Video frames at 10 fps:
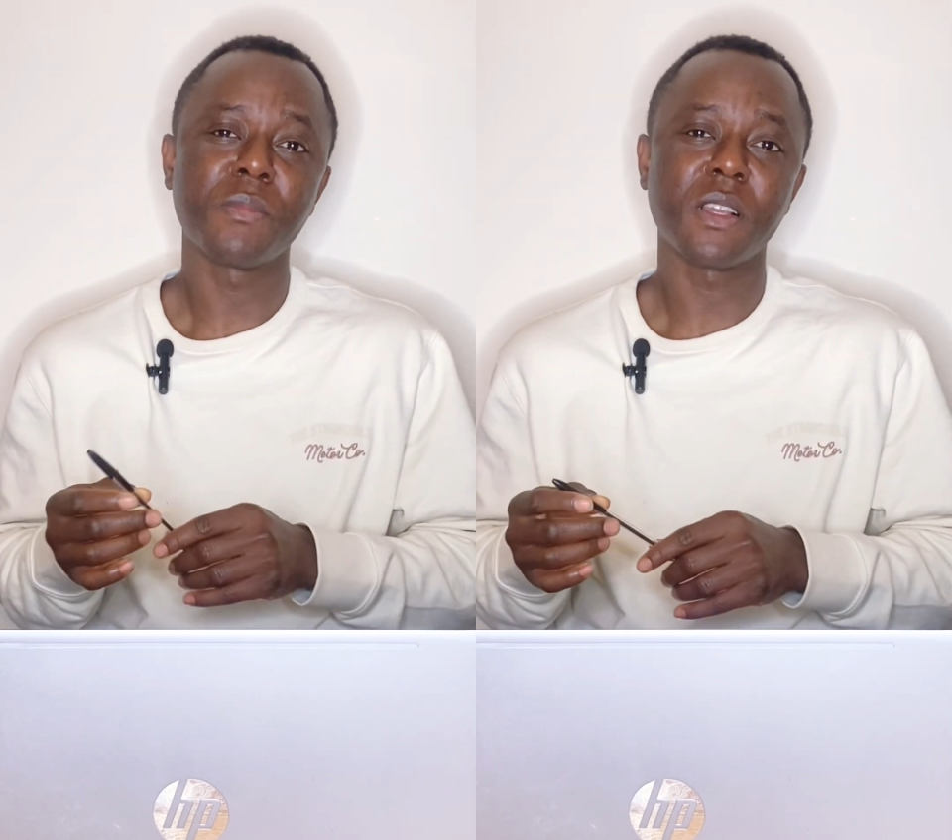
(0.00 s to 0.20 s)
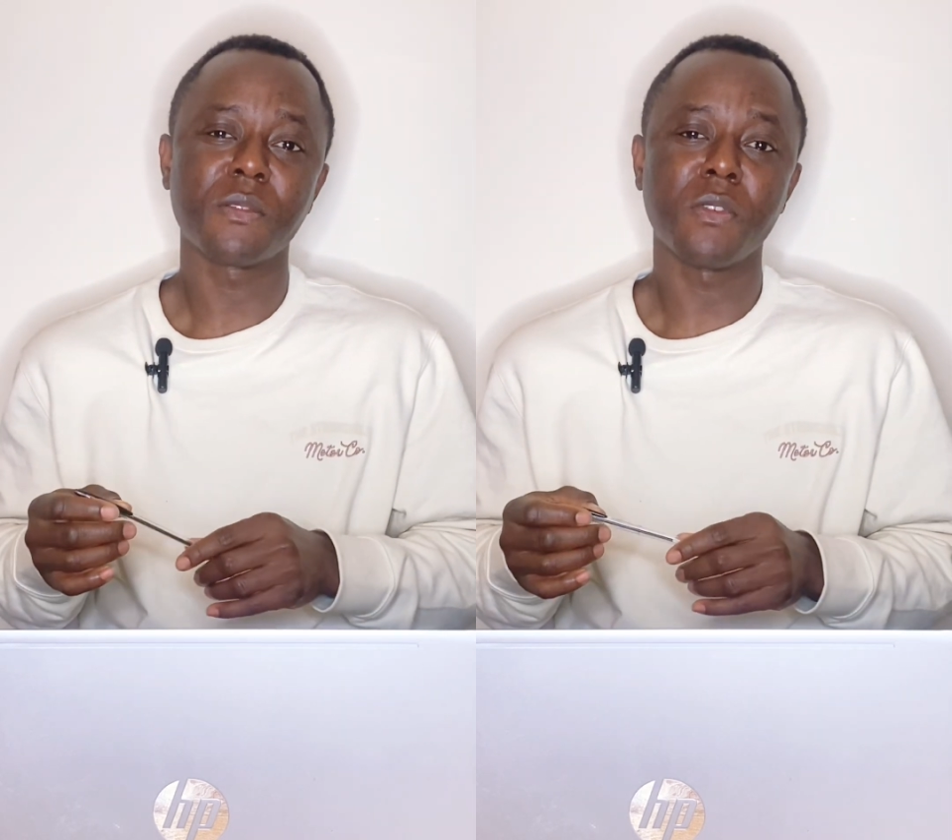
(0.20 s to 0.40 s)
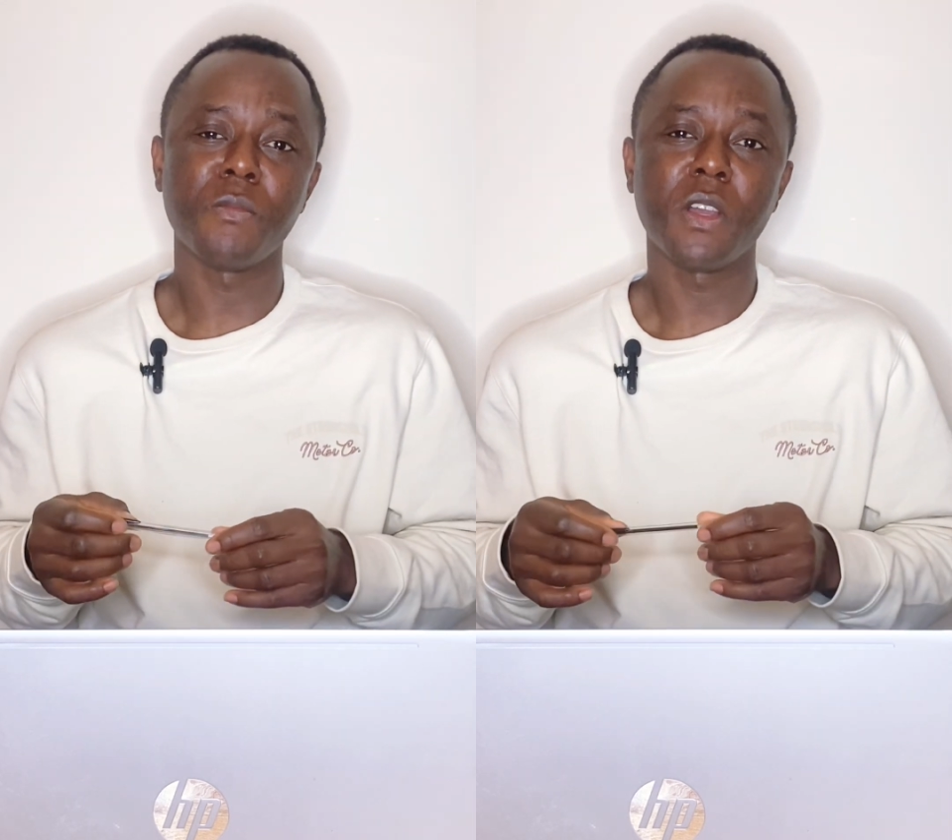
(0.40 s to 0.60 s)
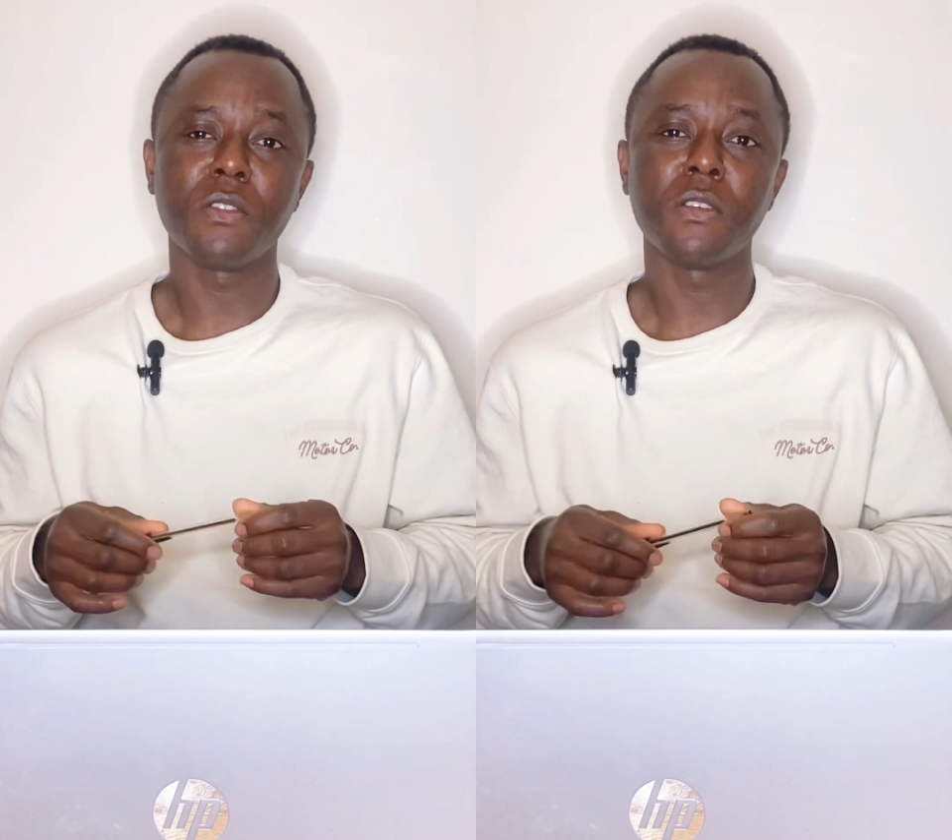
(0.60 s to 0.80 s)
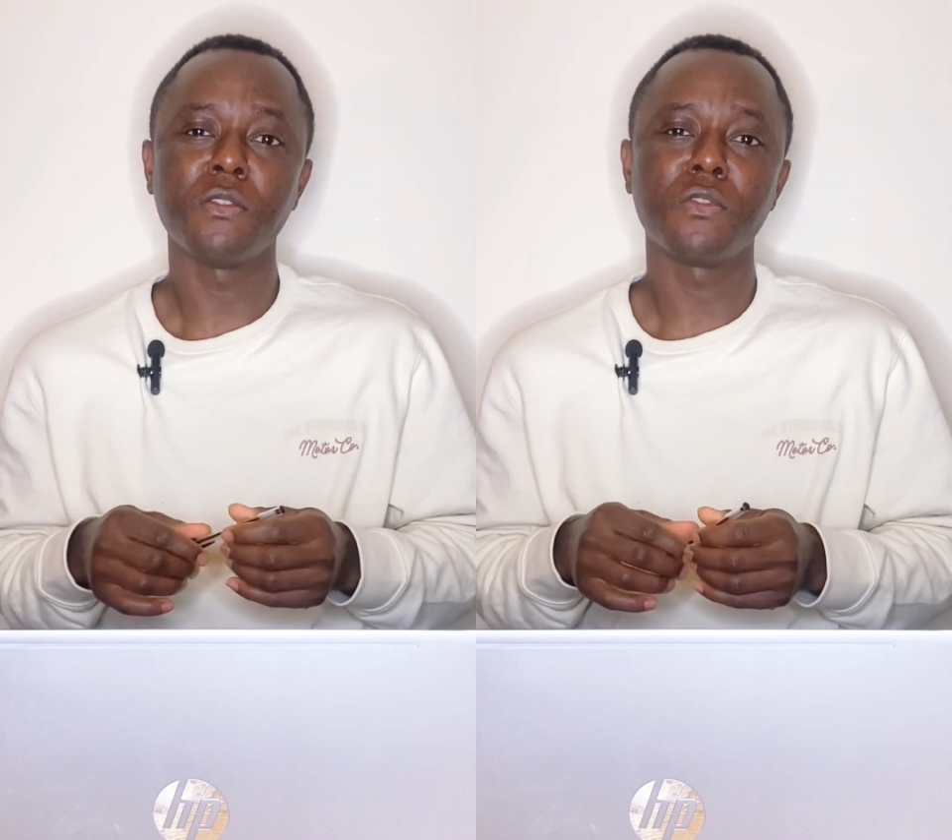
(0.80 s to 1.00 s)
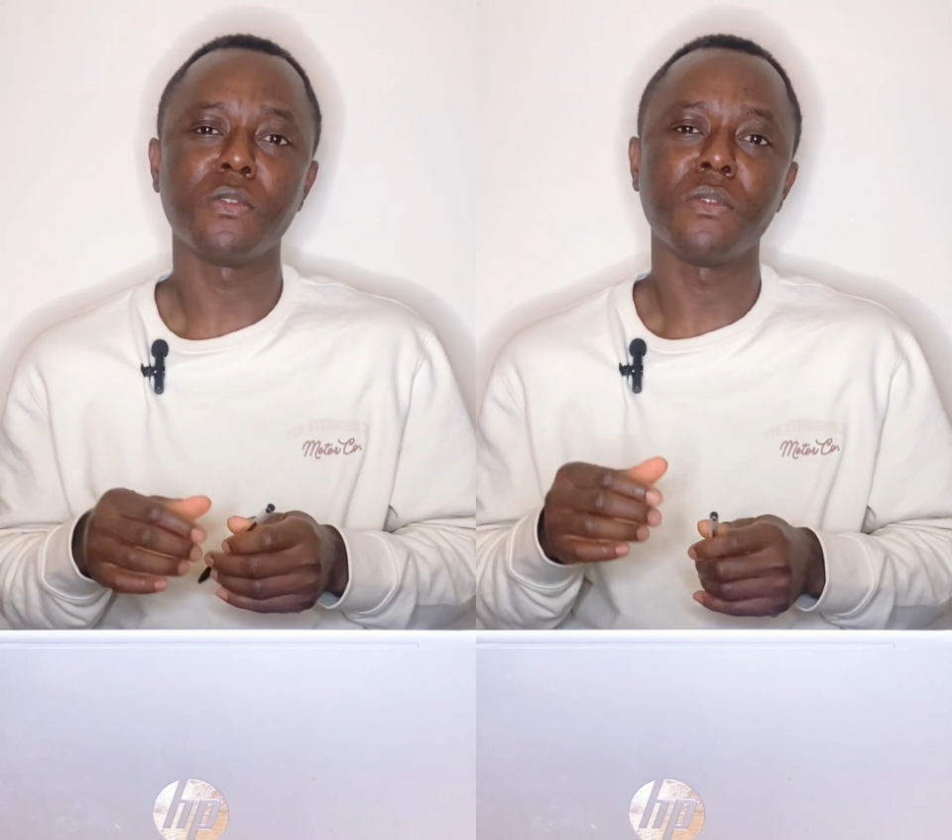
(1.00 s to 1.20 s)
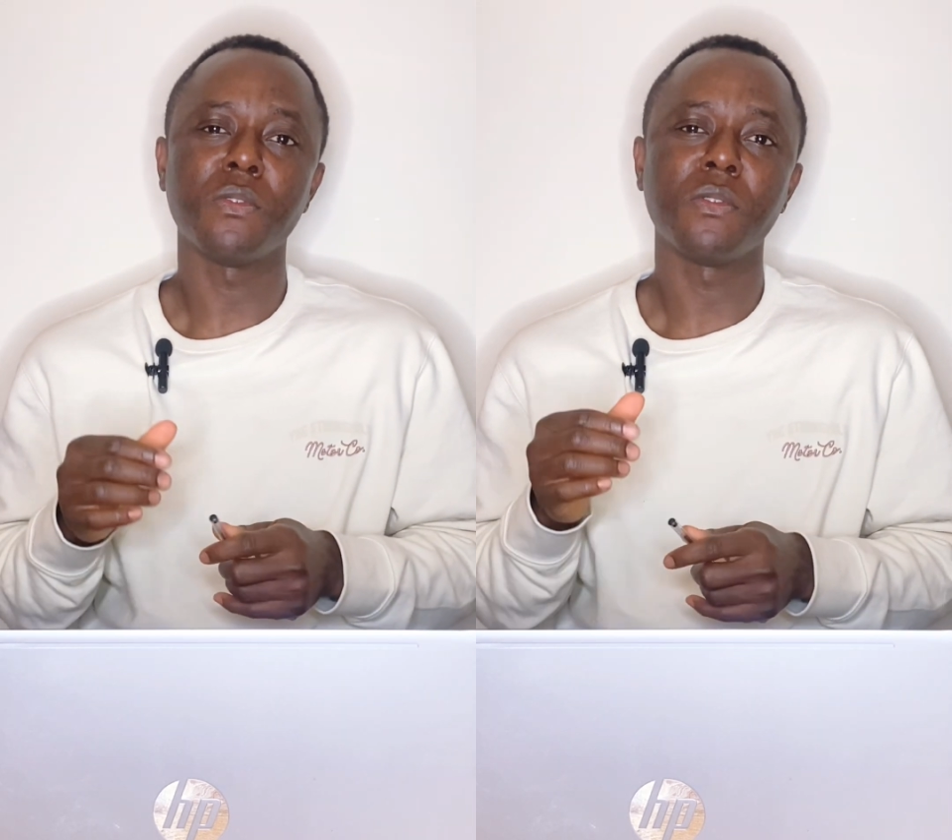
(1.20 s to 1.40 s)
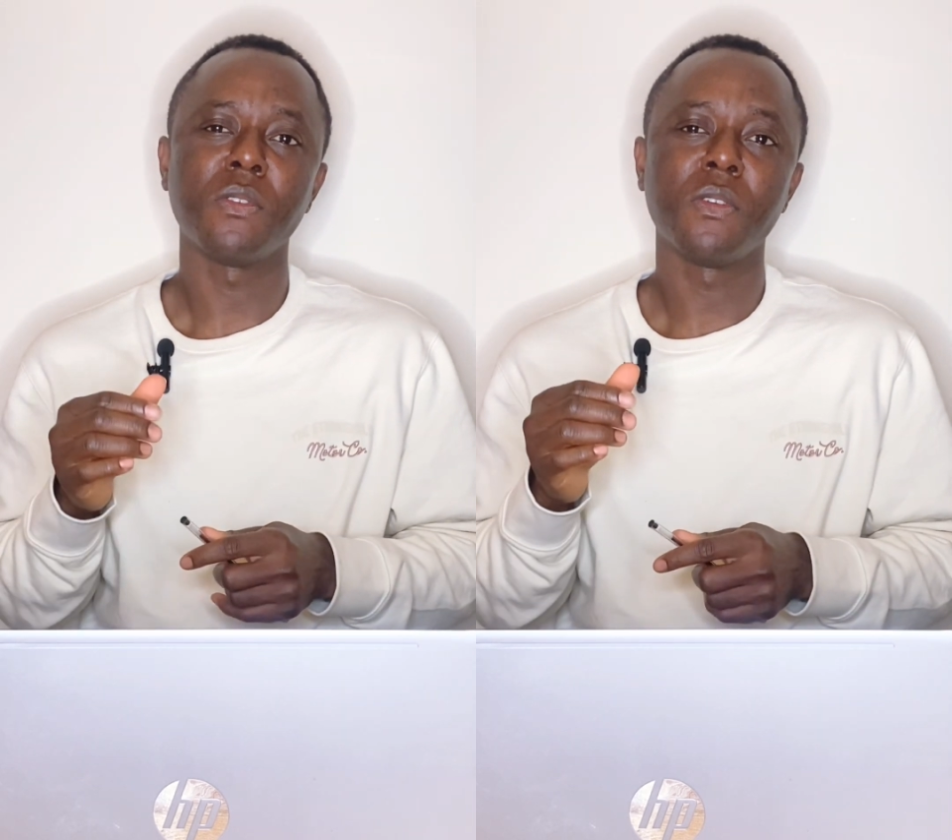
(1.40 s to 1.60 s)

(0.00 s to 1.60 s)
platform, you are going to